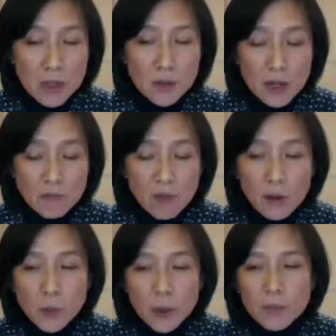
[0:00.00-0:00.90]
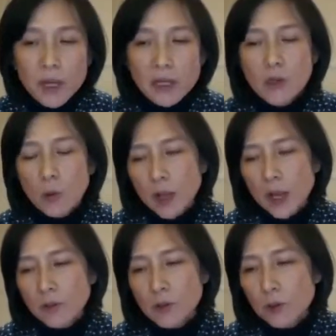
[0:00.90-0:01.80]
involved permits, so we
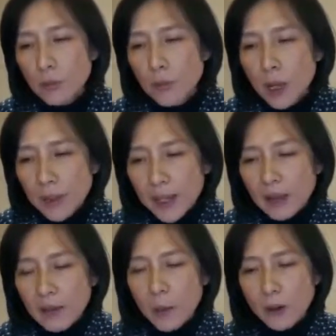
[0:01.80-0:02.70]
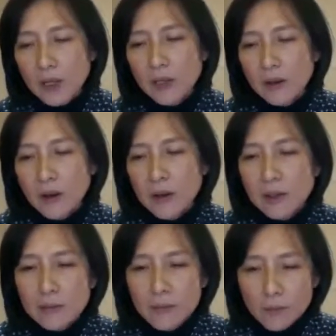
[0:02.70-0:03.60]
have to plant the parking
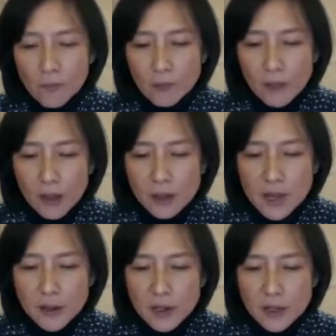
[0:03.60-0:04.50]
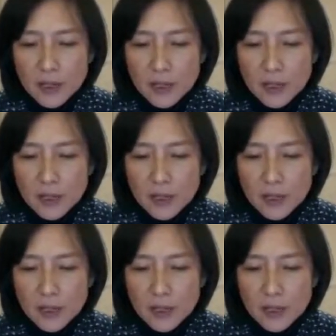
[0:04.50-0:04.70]
garden. It's area